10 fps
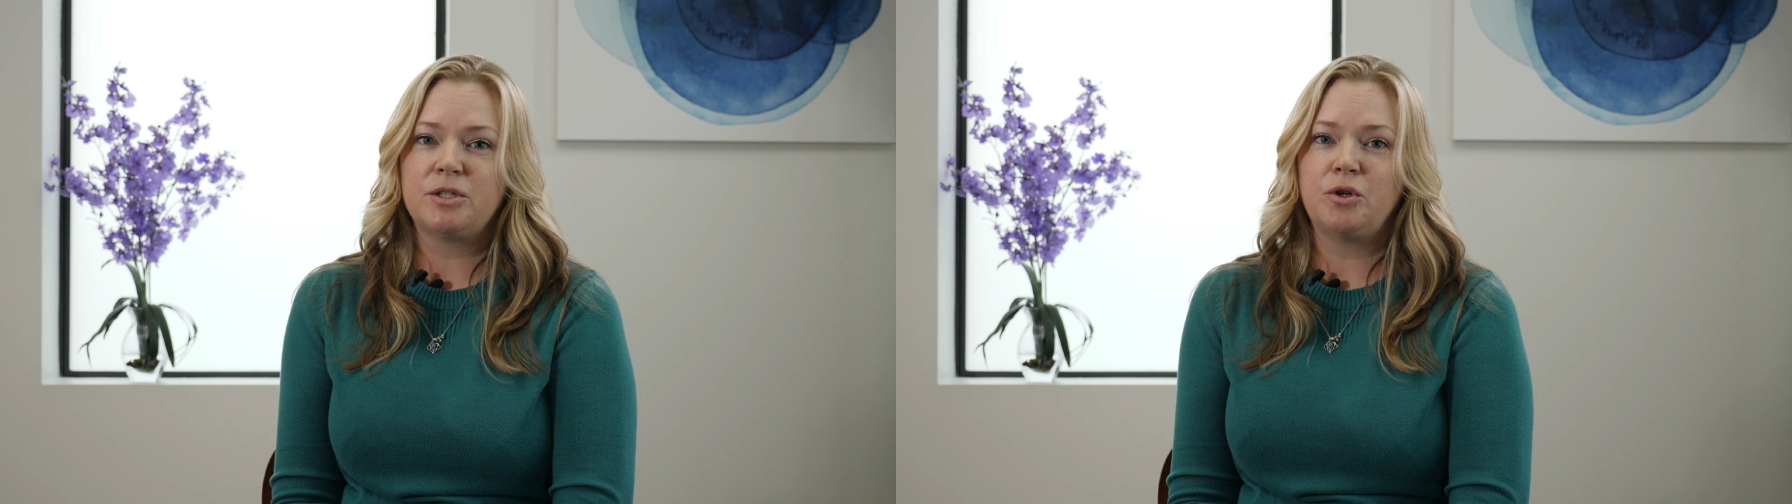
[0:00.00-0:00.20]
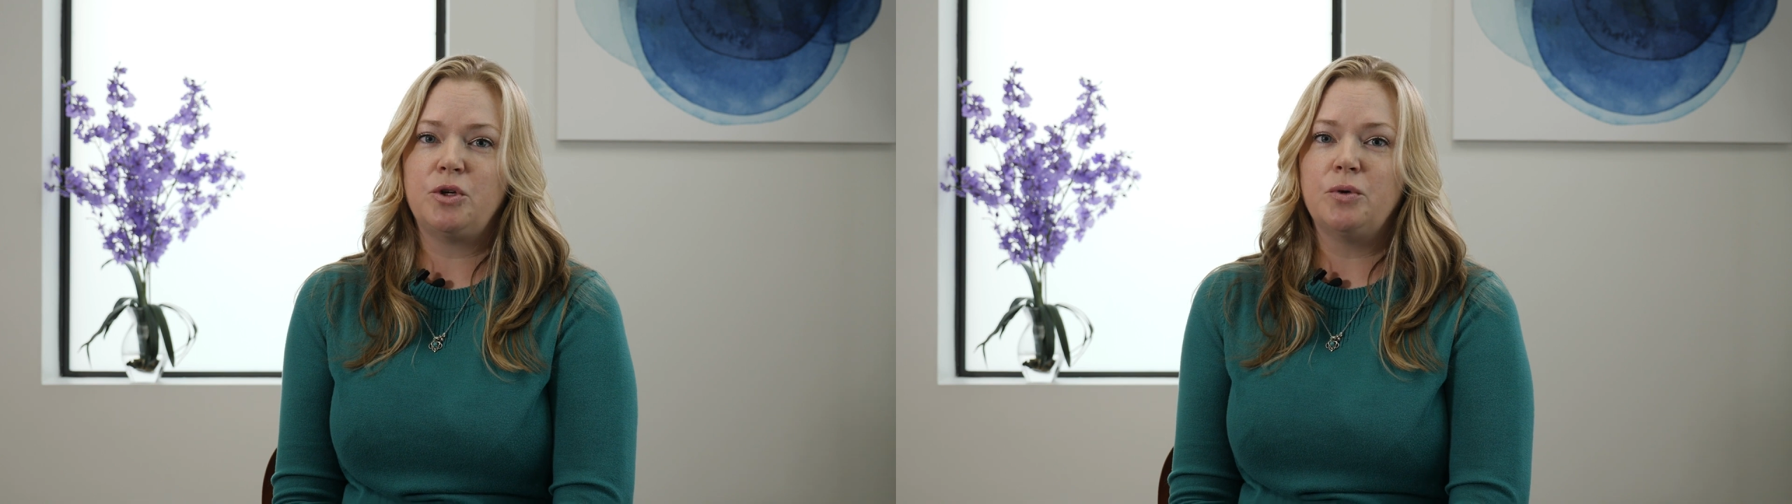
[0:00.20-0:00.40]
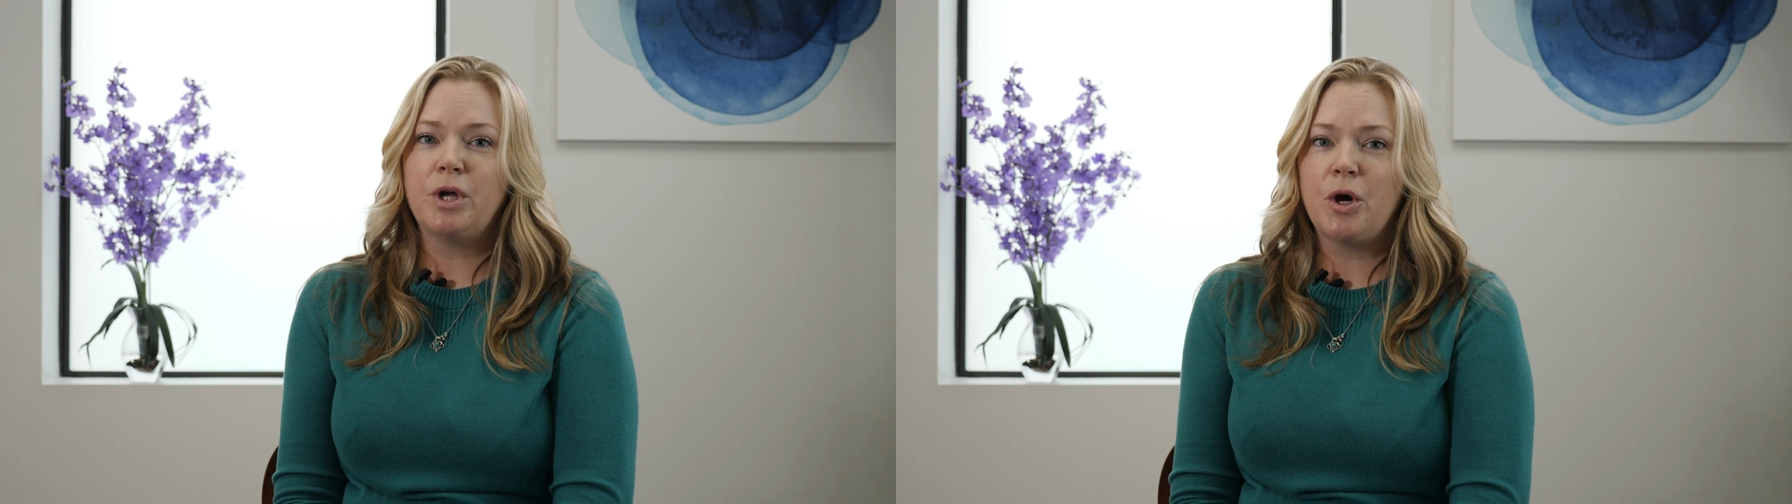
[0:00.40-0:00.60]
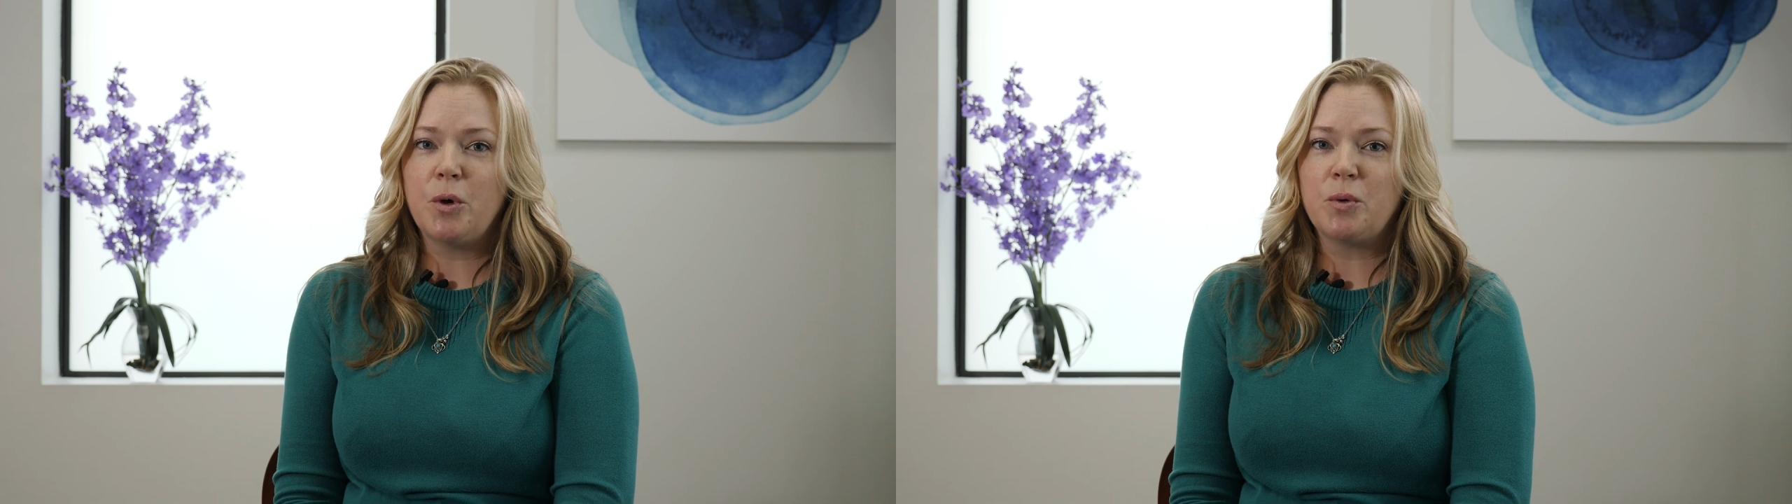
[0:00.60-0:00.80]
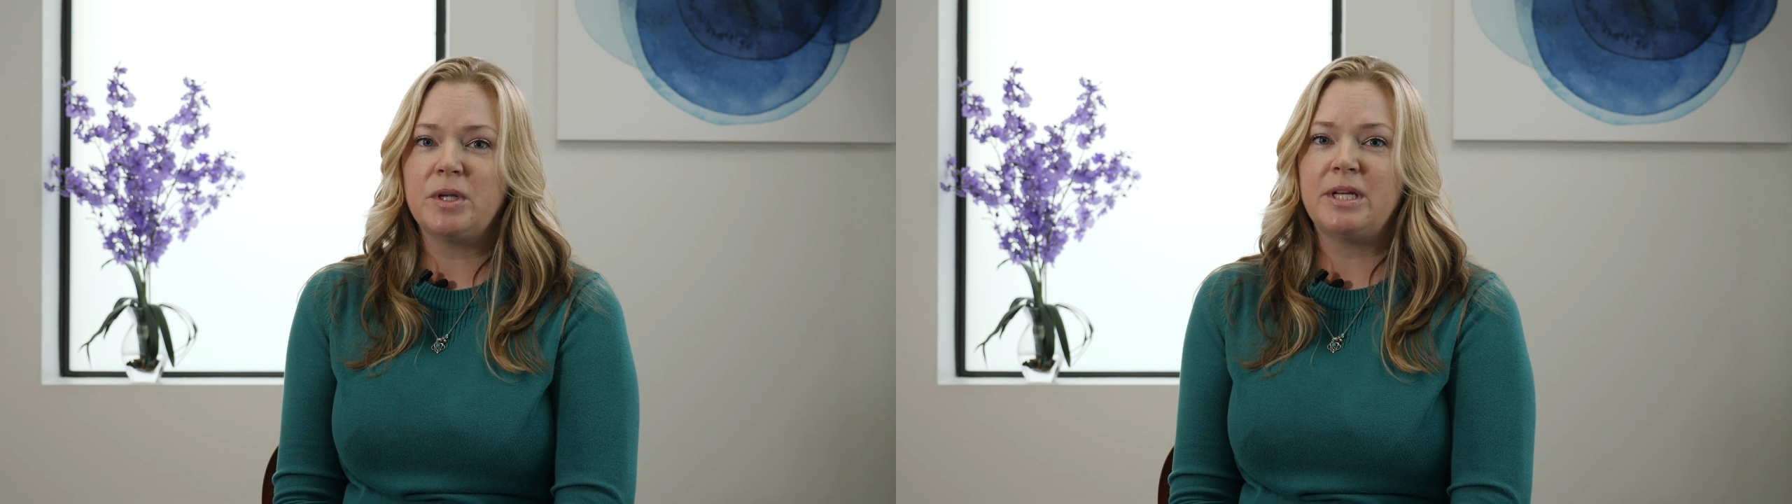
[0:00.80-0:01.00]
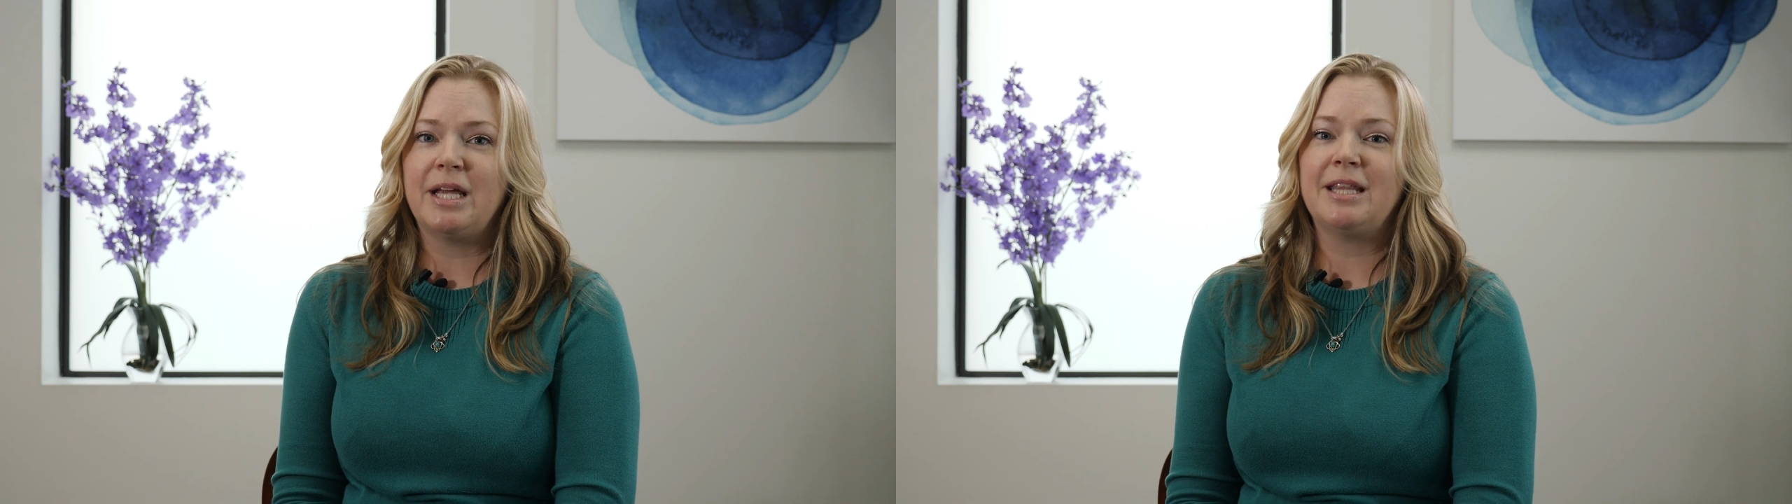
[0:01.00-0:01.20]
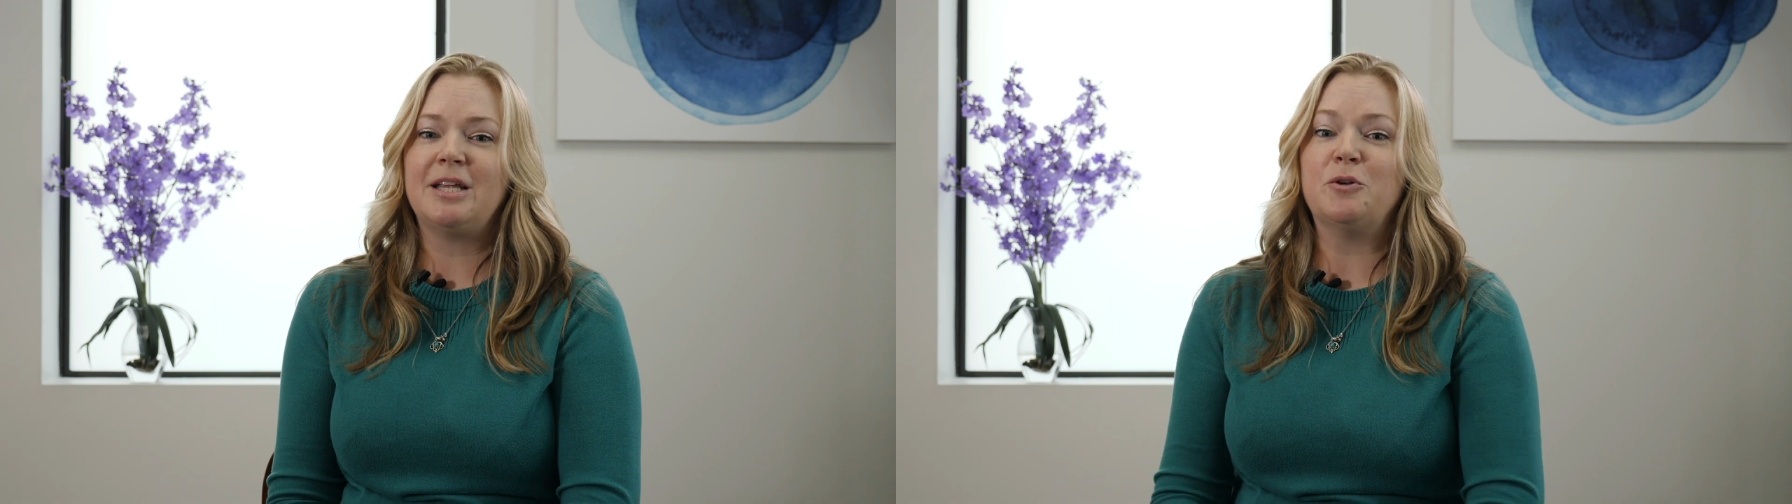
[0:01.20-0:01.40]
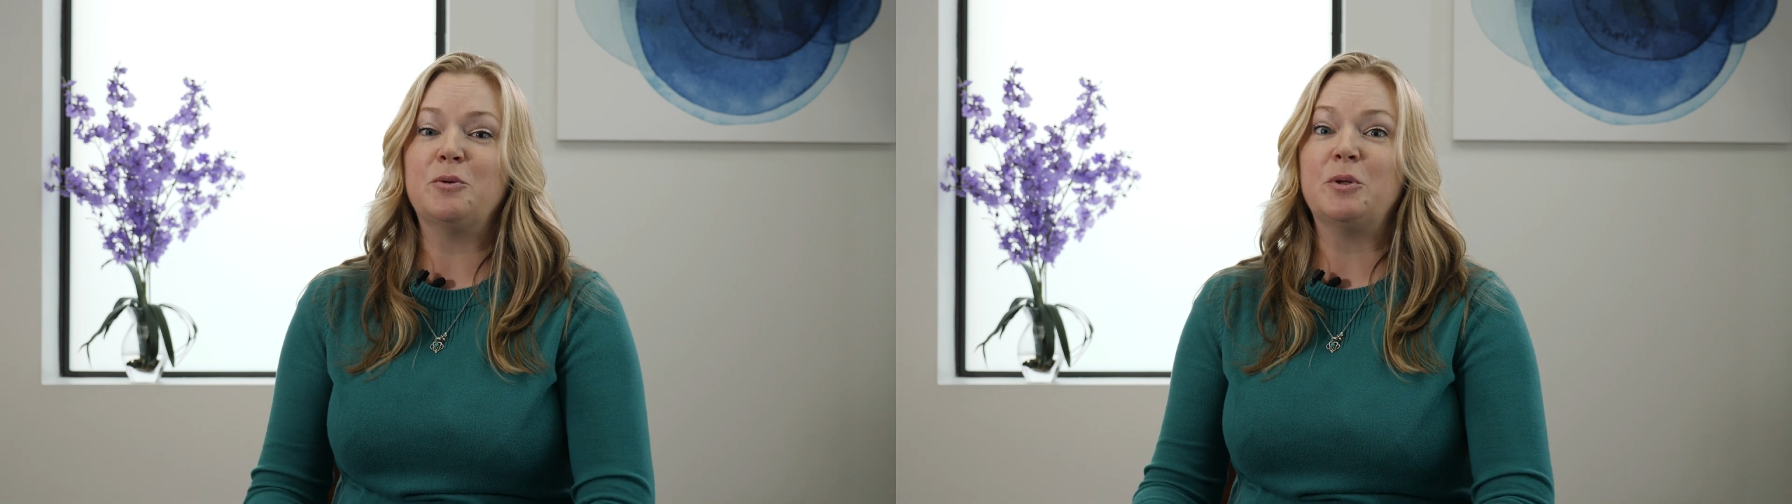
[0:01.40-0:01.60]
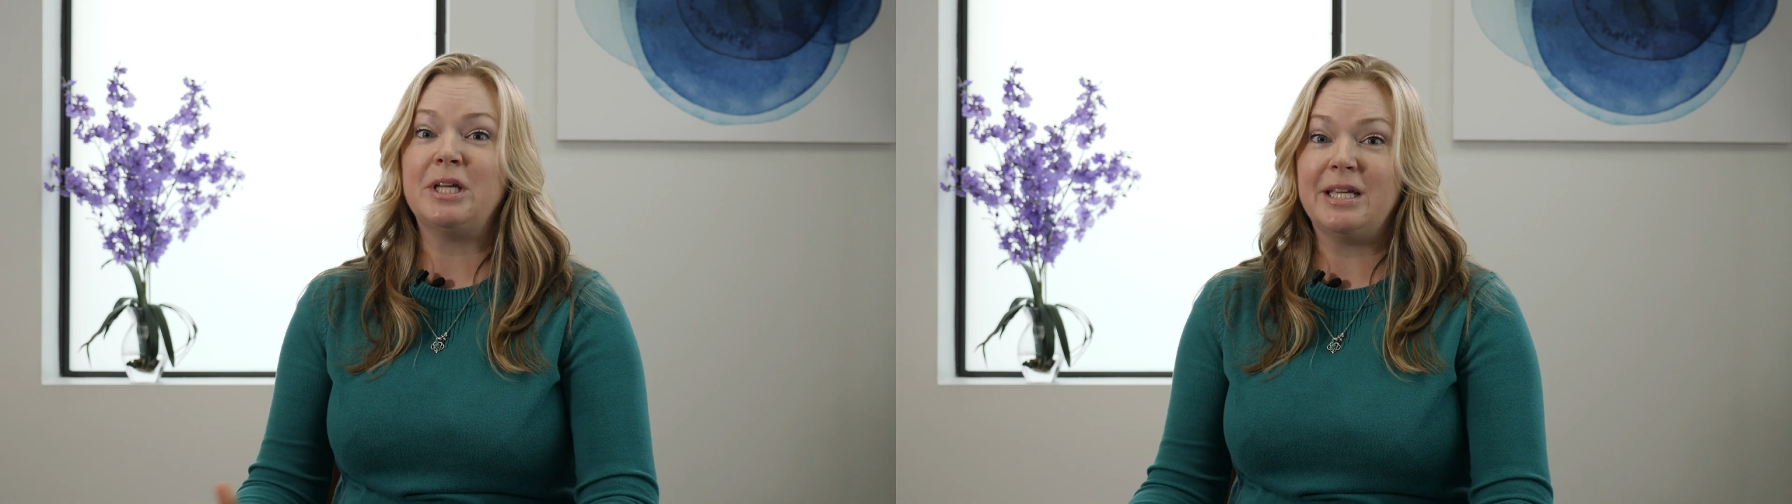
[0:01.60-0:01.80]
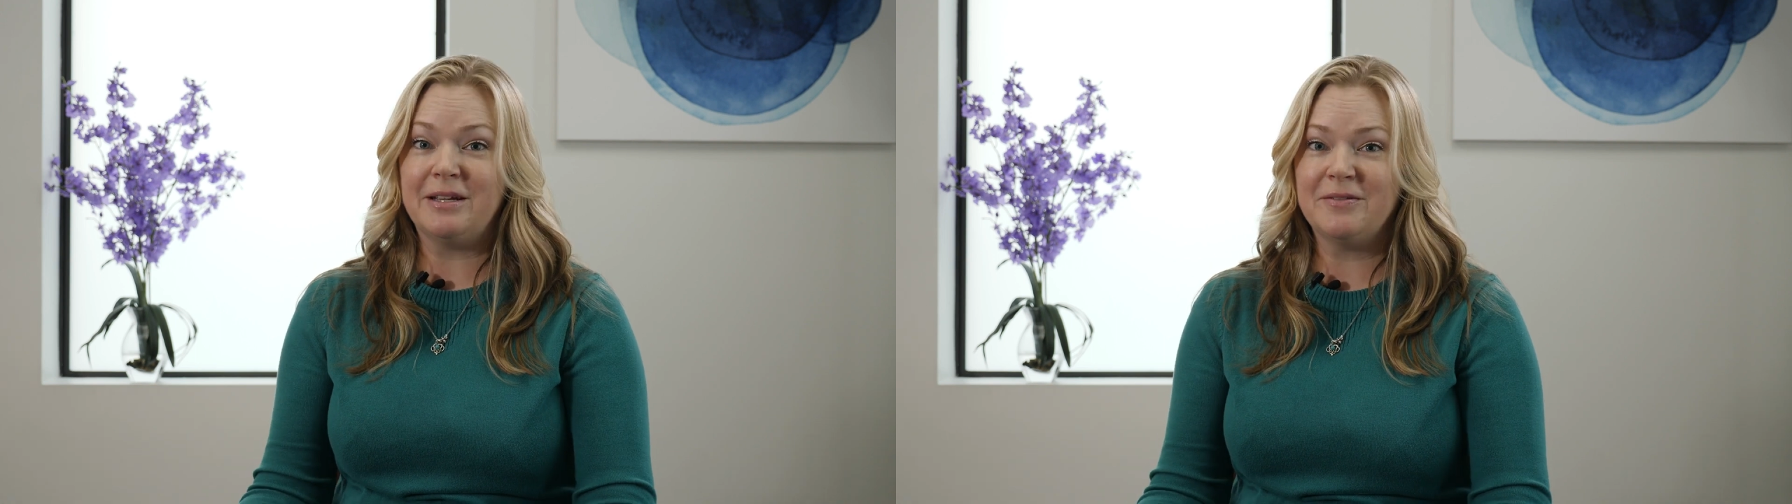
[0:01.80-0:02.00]
So you know the day that you
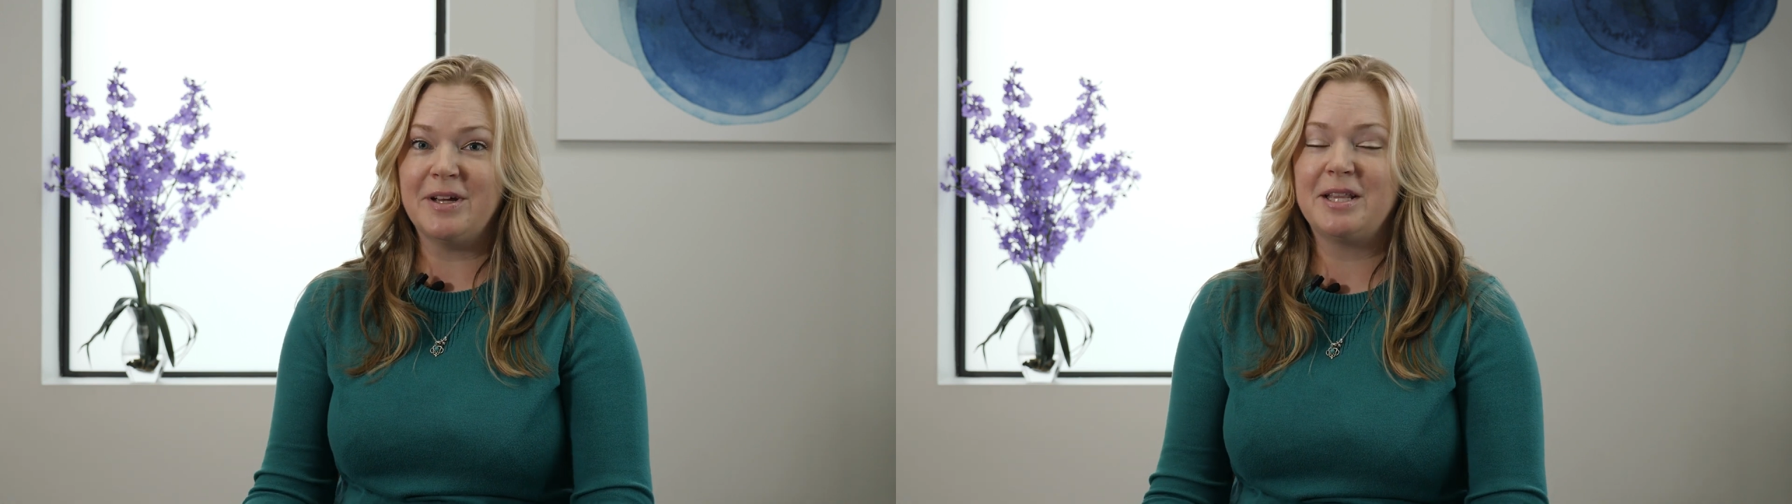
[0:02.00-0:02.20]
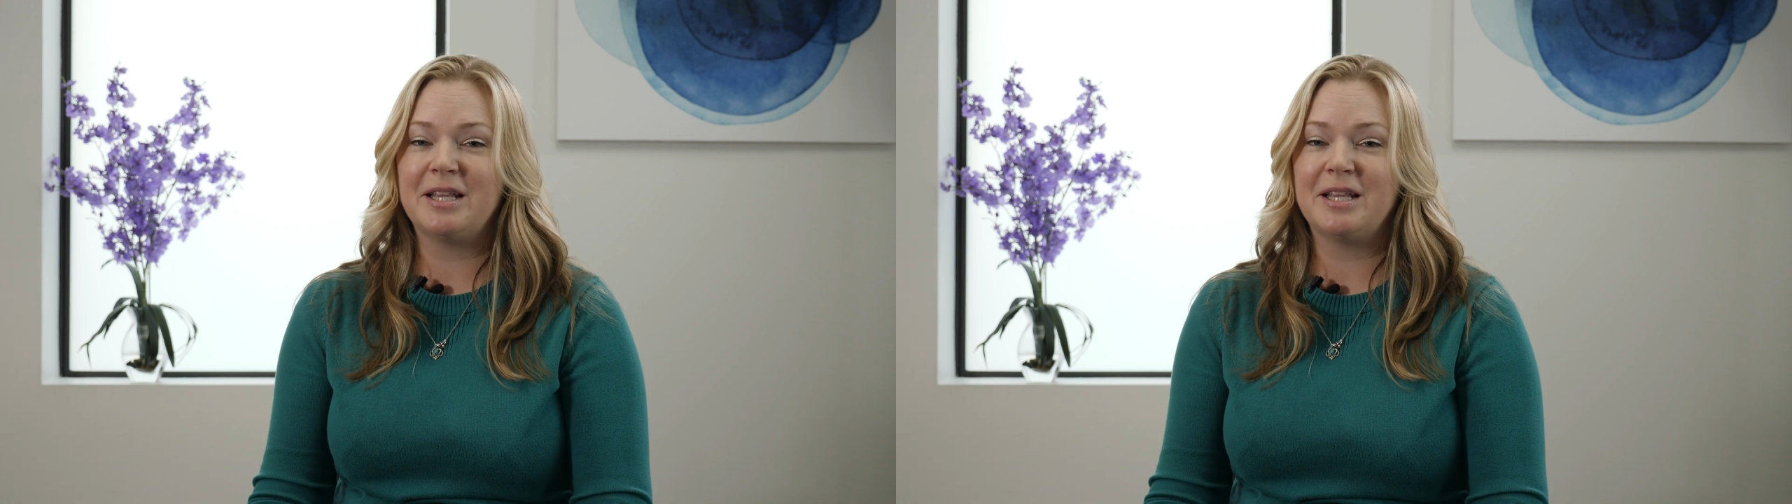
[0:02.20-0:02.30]
leave